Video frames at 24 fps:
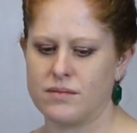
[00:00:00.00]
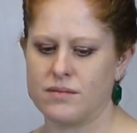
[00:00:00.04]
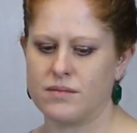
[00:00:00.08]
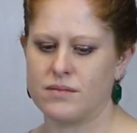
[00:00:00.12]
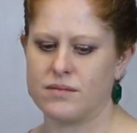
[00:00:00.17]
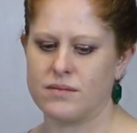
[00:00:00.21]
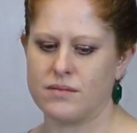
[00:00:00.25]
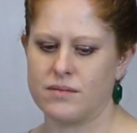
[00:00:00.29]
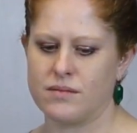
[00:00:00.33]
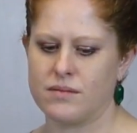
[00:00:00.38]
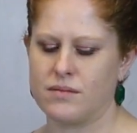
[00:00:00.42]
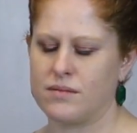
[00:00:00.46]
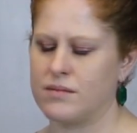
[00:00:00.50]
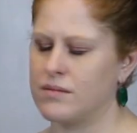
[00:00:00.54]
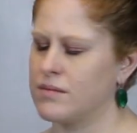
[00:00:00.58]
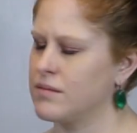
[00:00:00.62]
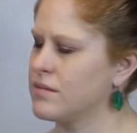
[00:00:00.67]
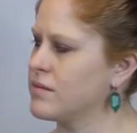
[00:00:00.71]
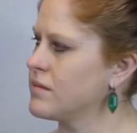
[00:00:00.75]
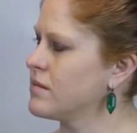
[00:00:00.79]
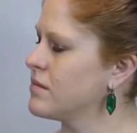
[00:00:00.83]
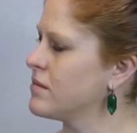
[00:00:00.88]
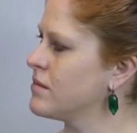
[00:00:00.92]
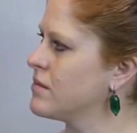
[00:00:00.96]

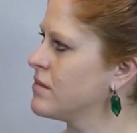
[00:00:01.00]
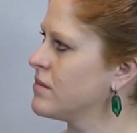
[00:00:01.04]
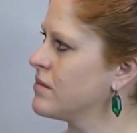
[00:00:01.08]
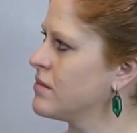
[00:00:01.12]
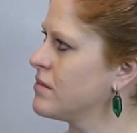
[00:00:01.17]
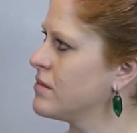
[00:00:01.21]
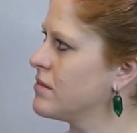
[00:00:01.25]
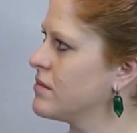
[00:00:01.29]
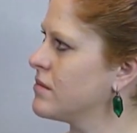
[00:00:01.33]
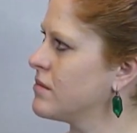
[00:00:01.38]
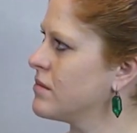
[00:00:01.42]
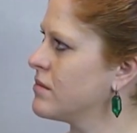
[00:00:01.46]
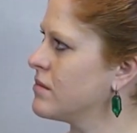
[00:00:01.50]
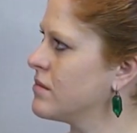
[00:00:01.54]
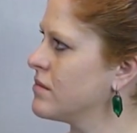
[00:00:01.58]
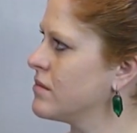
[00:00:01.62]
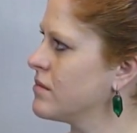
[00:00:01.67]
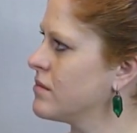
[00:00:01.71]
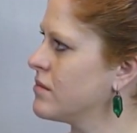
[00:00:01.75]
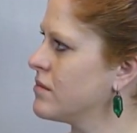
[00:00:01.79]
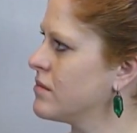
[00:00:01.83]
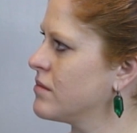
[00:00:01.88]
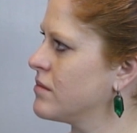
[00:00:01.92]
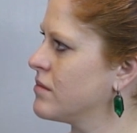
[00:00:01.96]

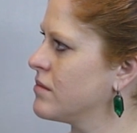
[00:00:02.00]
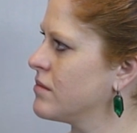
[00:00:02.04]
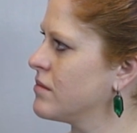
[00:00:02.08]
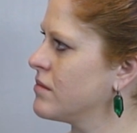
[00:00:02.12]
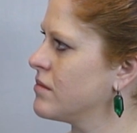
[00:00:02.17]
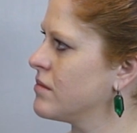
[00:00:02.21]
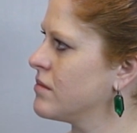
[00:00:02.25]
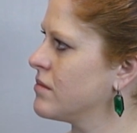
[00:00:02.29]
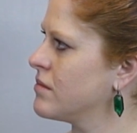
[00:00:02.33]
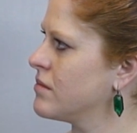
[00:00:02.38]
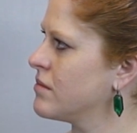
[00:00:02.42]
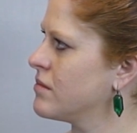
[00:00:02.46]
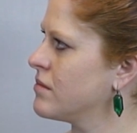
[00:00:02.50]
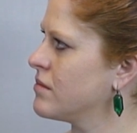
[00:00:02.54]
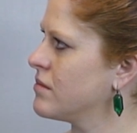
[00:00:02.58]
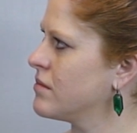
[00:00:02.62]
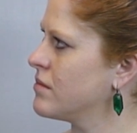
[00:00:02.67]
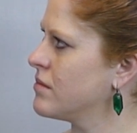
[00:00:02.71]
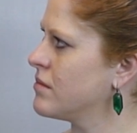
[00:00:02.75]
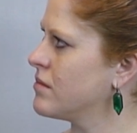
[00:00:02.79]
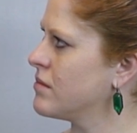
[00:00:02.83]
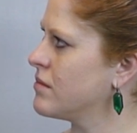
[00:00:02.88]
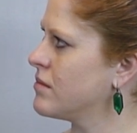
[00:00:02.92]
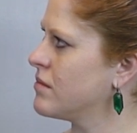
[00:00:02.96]

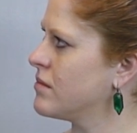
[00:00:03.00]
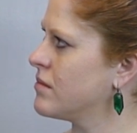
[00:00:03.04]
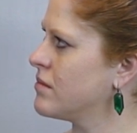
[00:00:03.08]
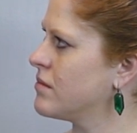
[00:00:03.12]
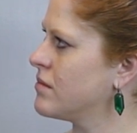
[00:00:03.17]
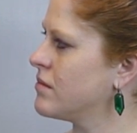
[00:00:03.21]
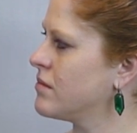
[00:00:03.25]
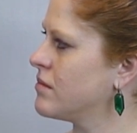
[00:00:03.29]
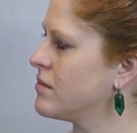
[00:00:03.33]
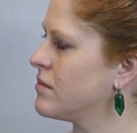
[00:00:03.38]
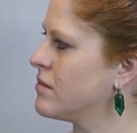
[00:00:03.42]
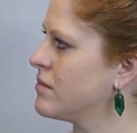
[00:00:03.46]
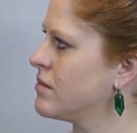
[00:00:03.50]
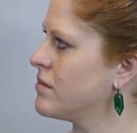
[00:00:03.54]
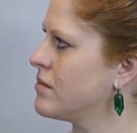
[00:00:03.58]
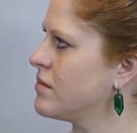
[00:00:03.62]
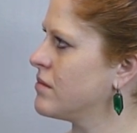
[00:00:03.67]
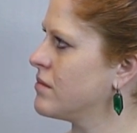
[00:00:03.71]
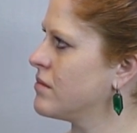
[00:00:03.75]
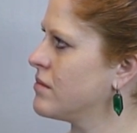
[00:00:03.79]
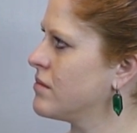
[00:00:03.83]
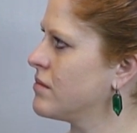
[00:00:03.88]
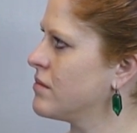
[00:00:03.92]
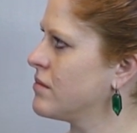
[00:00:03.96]

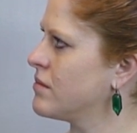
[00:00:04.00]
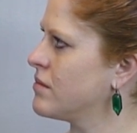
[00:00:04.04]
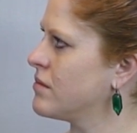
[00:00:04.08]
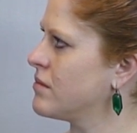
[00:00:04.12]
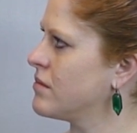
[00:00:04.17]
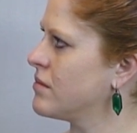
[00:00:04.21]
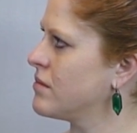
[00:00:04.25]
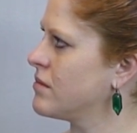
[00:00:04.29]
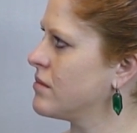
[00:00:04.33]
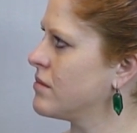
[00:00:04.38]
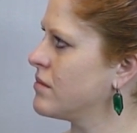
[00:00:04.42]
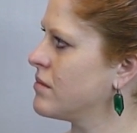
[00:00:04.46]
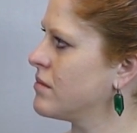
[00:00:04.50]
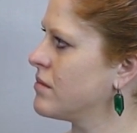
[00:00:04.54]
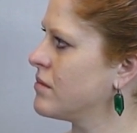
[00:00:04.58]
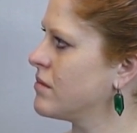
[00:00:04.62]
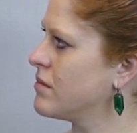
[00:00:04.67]
(not speaking)